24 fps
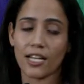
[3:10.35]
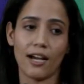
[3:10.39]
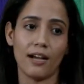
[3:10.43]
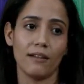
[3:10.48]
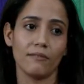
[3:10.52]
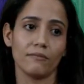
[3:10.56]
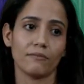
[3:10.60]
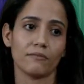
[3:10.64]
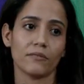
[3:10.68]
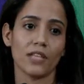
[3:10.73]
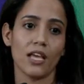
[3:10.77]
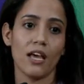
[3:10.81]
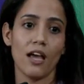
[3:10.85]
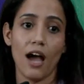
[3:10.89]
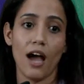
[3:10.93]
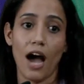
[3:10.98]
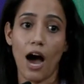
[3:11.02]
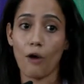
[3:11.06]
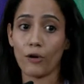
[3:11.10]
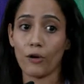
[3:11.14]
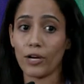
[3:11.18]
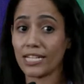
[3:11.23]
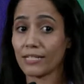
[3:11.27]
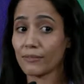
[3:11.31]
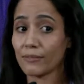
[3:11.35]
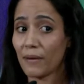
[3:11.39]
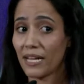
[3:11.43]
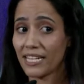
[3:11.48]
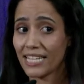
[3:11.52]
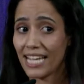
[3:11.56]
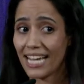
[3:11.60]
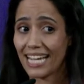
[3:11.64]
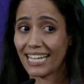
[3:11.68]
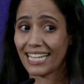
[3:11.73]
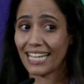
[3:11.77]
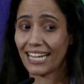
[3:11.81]
speaking
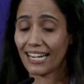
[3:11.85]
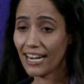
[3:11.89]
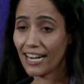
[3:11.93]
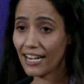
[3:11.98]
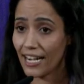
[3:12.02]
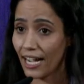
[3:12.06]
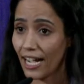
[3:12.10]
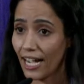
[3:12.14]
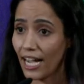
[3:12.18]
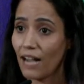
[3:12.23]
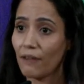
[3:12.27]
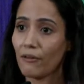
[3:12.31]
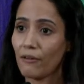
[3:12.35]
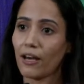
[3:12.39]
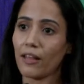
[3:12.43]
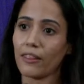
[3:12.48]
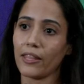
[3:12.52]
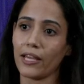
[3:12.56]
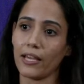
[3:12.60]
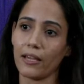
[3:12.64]
with each other,